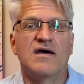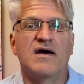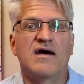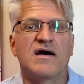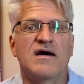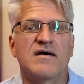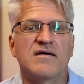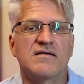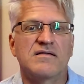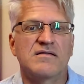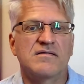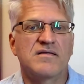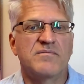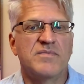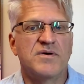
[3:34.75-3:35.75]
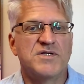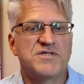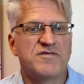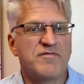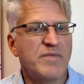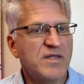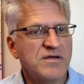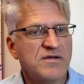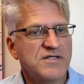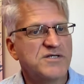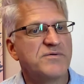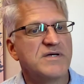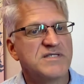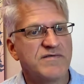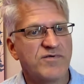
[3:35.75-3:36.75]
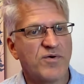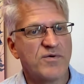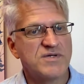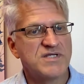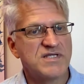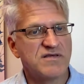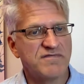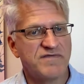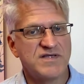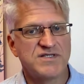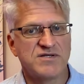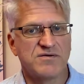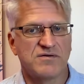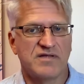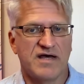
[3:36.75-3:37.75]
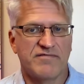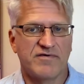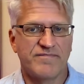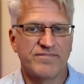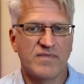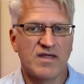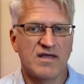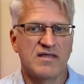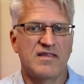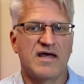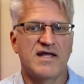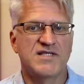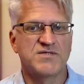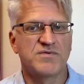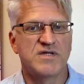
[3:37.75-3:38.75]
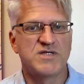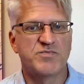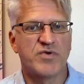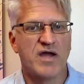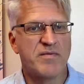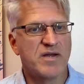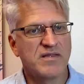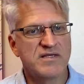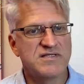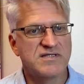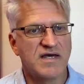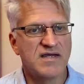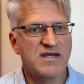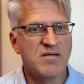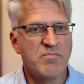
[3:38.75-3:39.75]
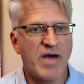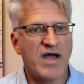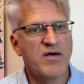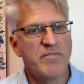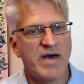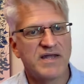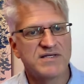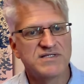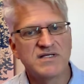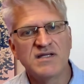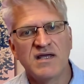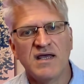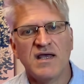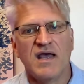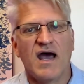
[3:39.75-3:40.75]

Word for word: The most familiar to us, of course, is the physical level, and that's what is primarily studied in biomedicine,